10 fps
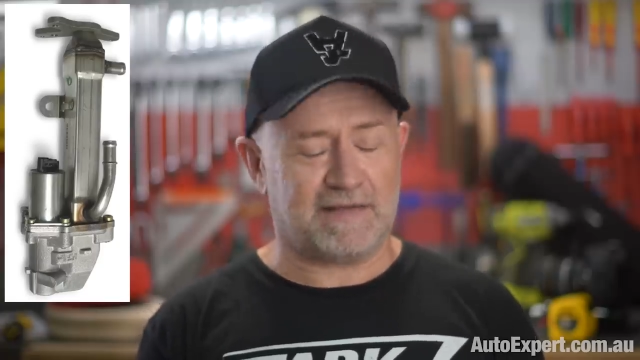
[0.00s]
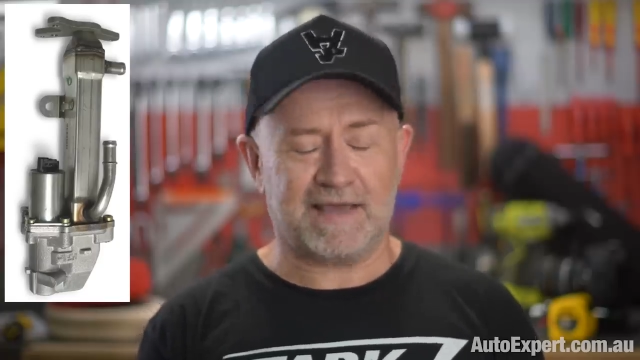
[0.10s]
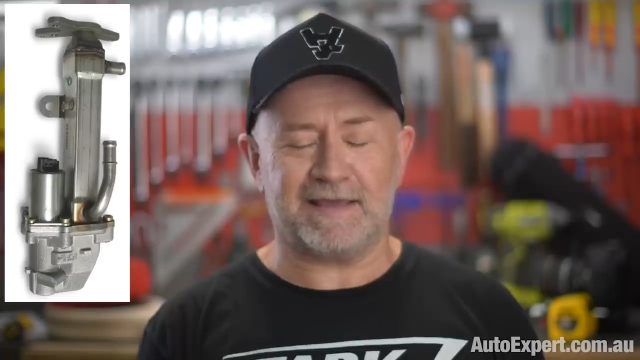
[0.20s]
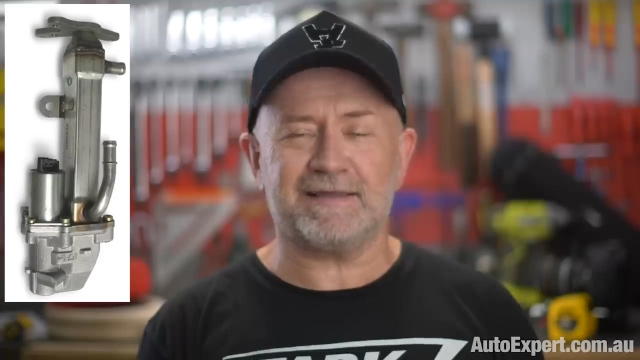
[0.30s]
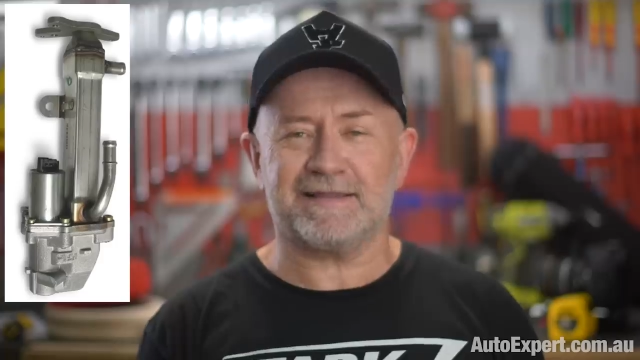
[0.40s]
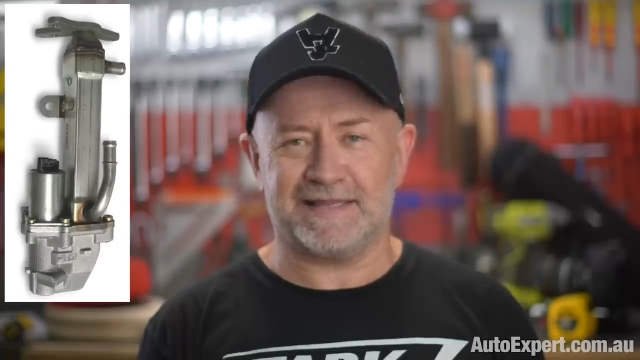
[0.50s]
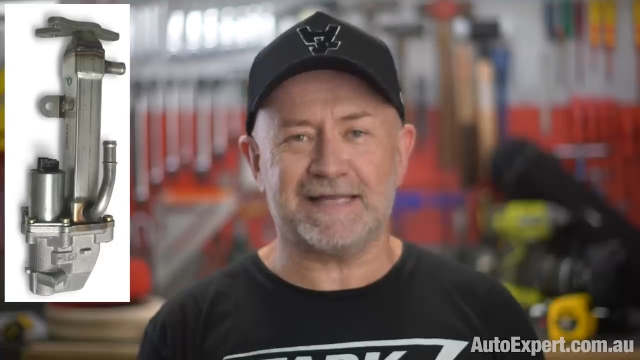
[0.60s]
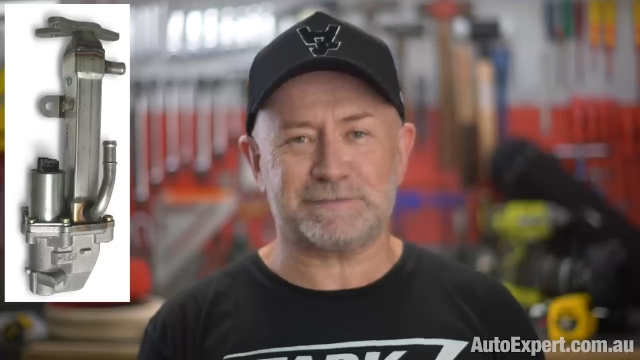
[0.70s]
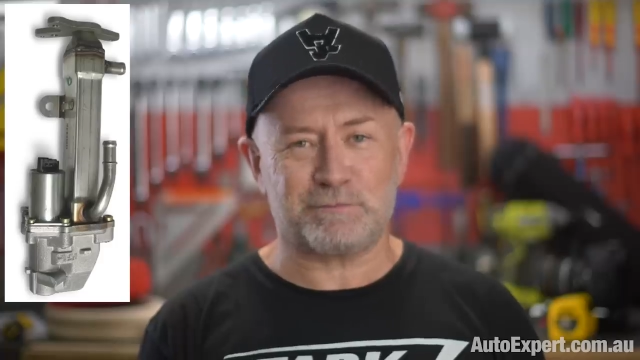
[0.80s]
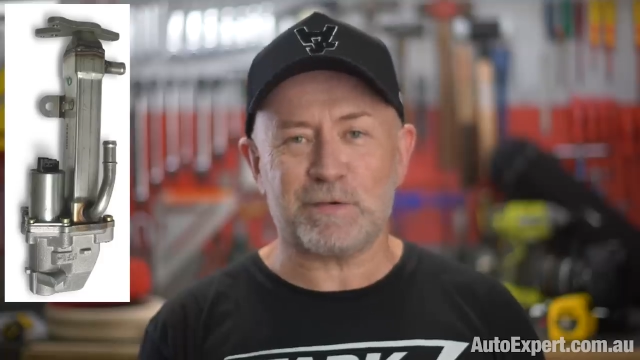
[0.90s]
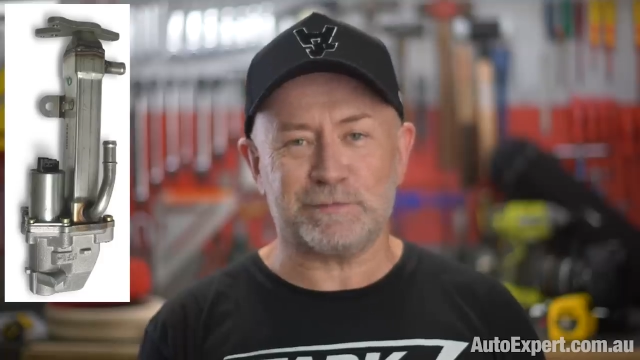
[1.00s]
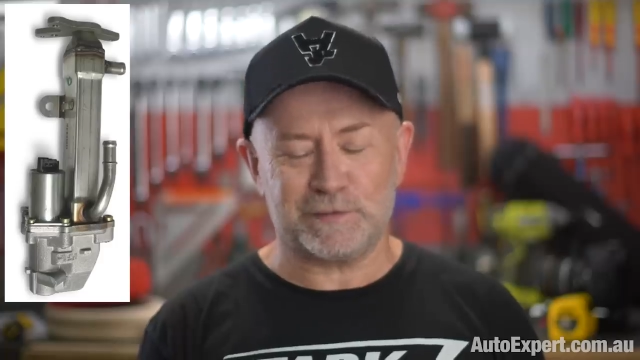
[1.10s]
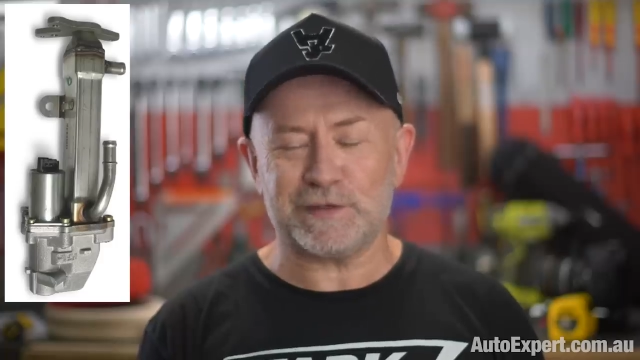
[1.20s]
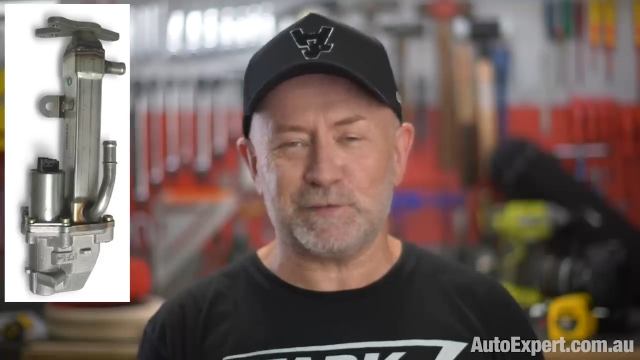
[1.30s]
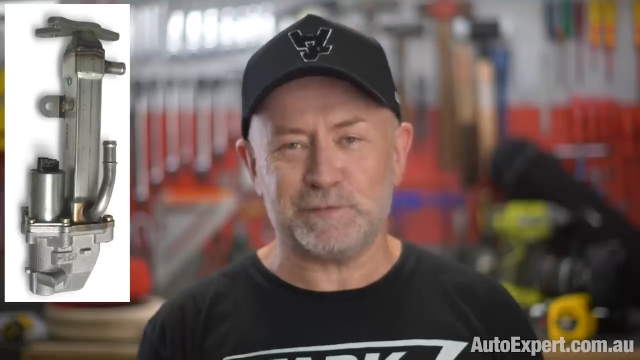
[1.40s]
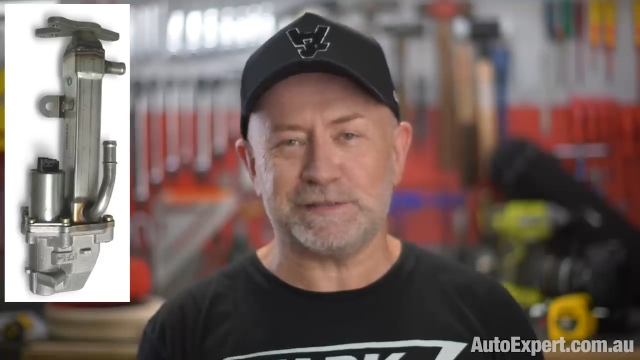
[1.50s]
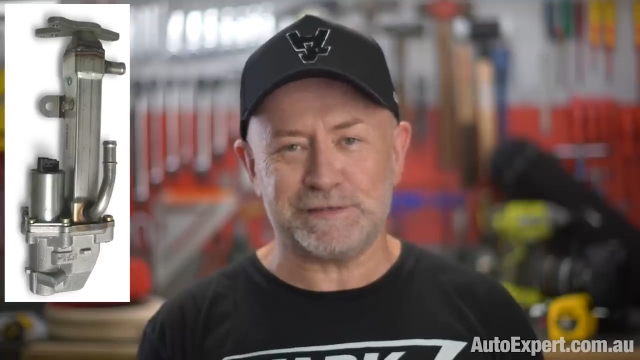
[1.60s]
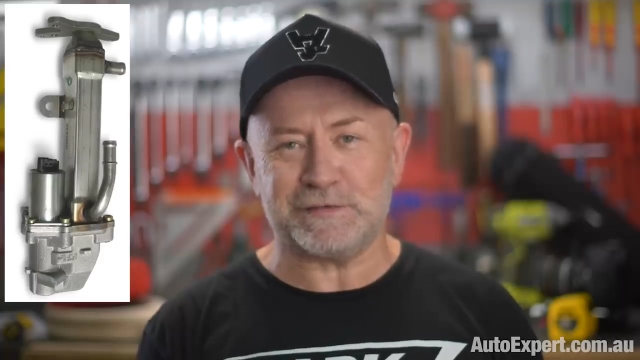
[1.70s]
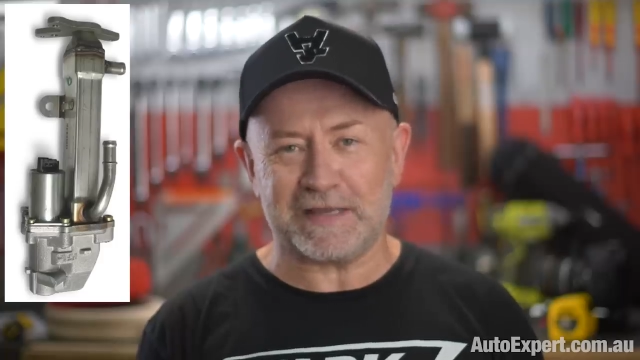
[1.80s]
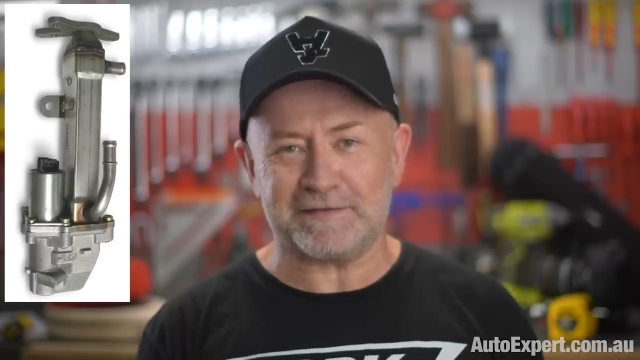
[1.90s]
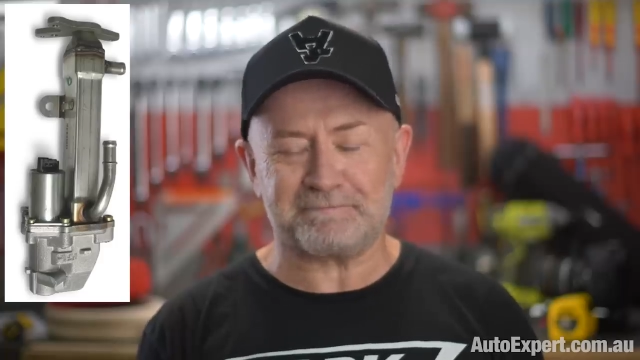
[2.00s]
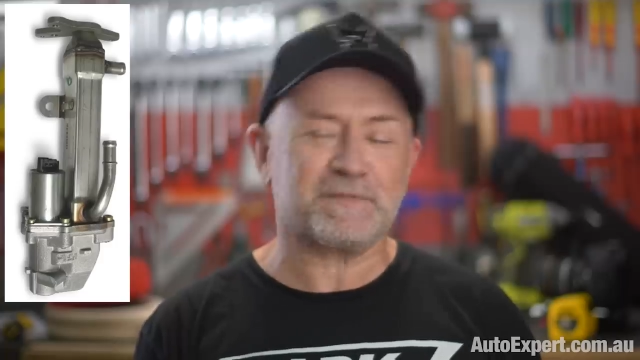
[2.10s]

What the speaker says: hey, that's probably who'll be doing it.